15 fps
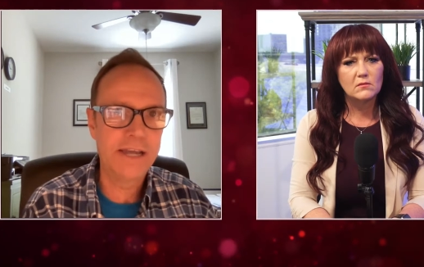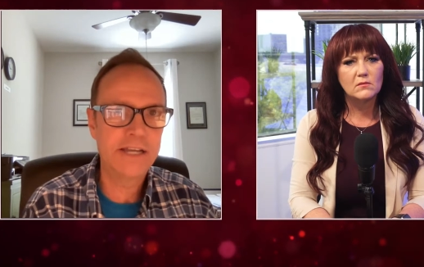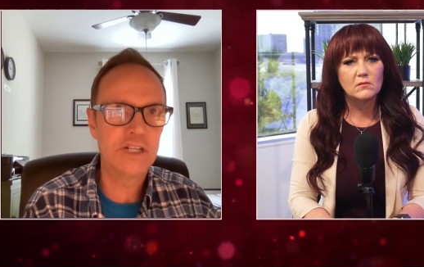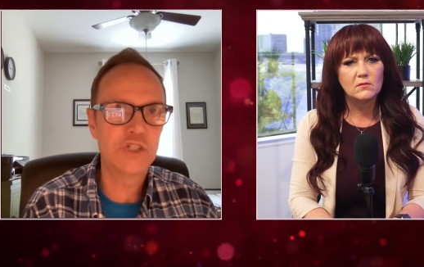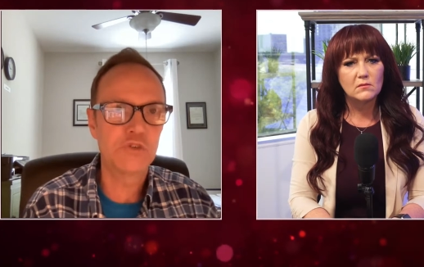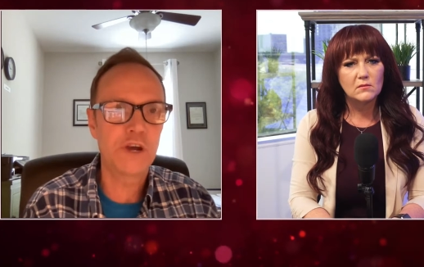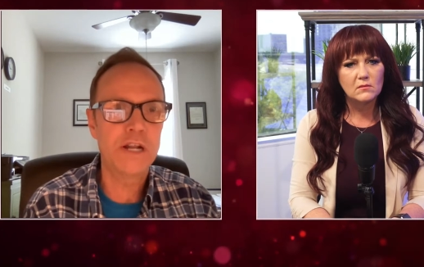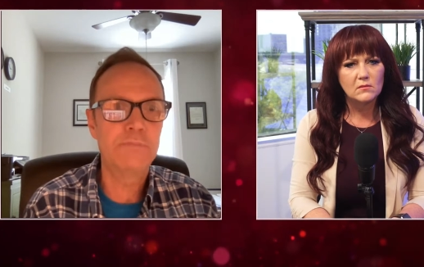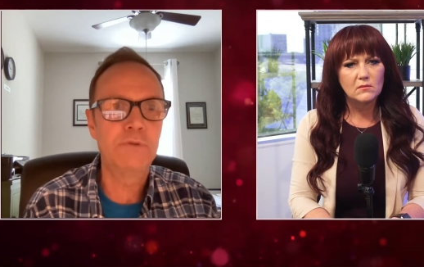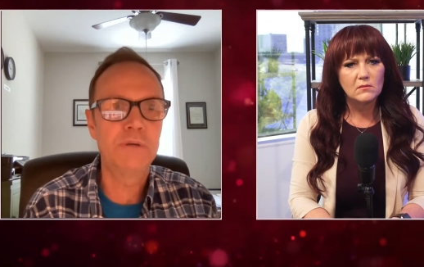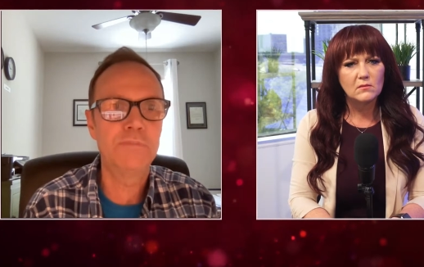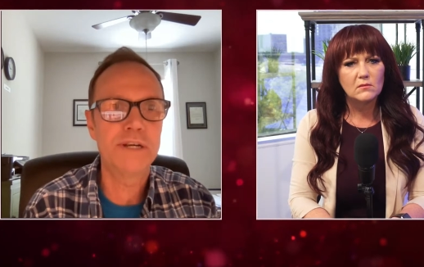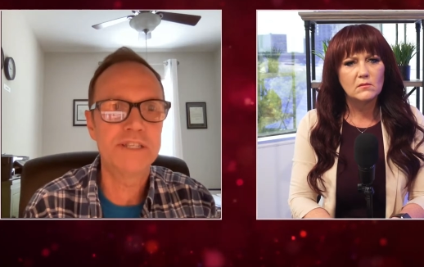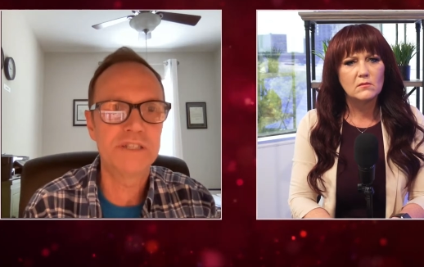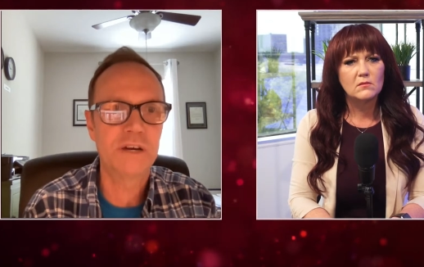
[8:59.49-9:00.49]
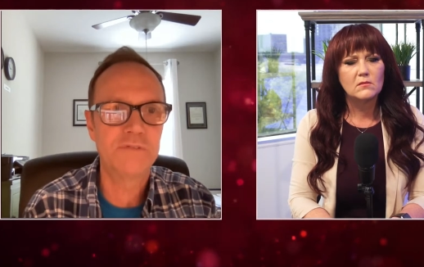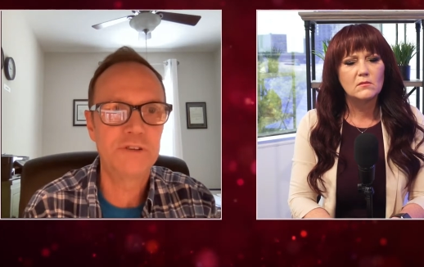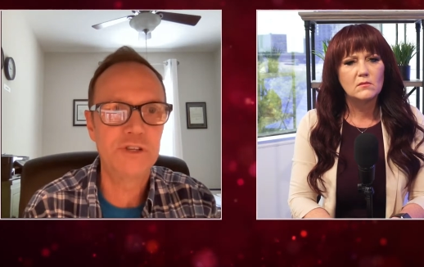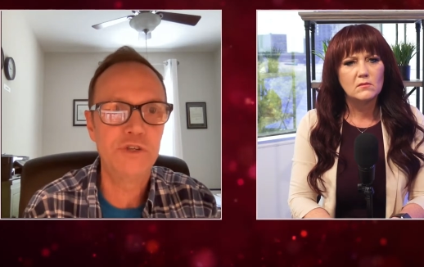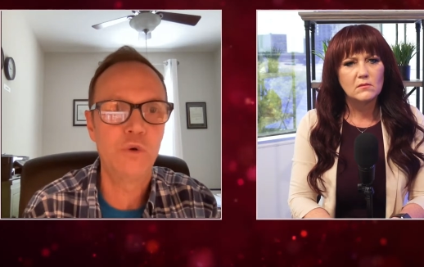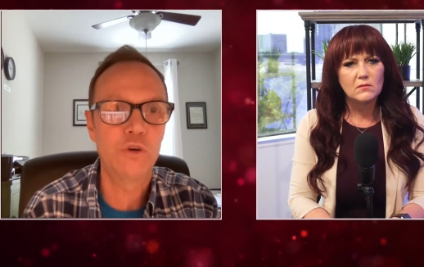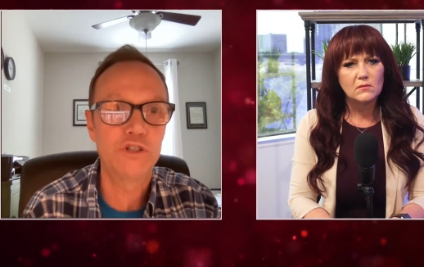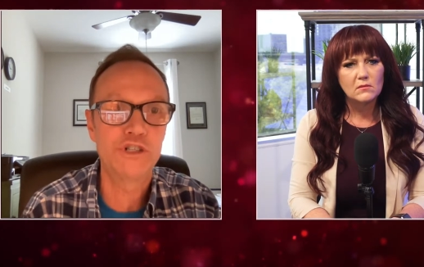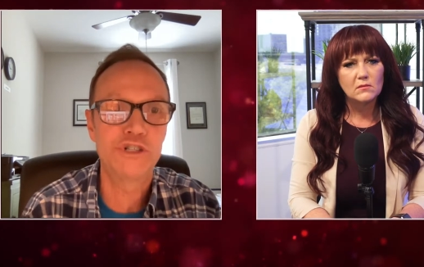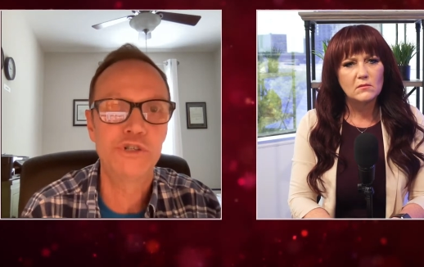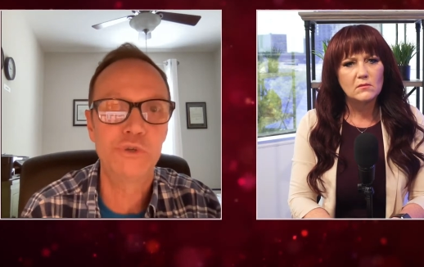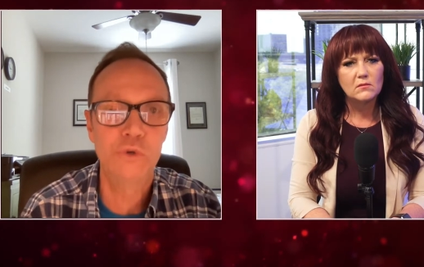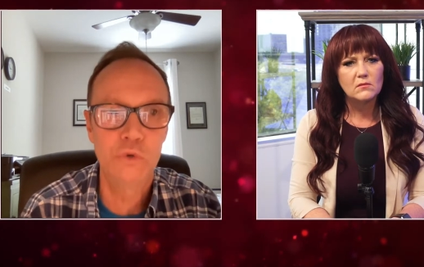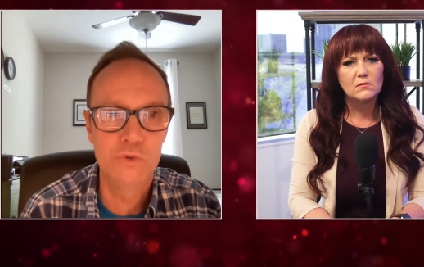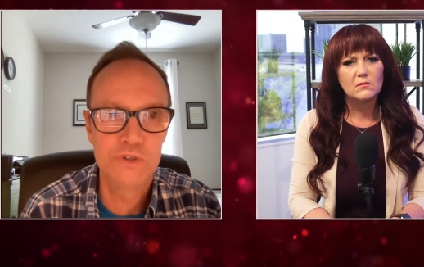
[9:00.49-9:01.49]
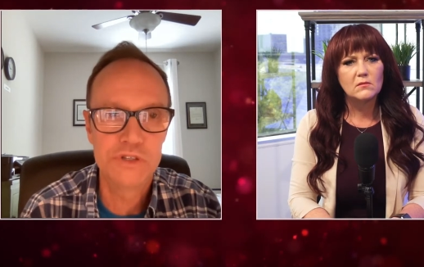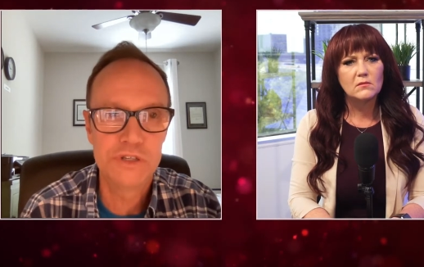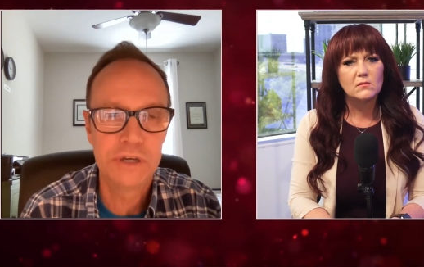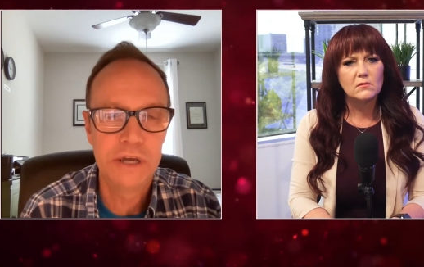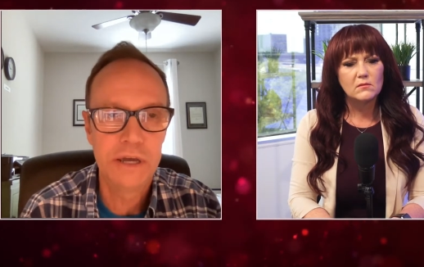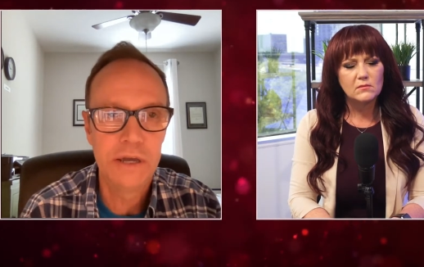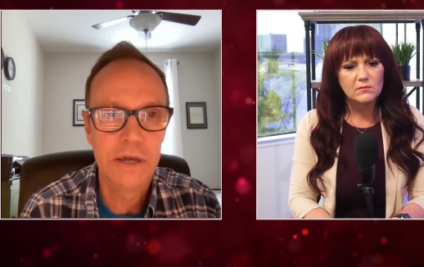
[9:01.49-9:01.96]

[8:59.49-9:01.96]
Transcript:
Speaker 1: I can try to put myself in your shoes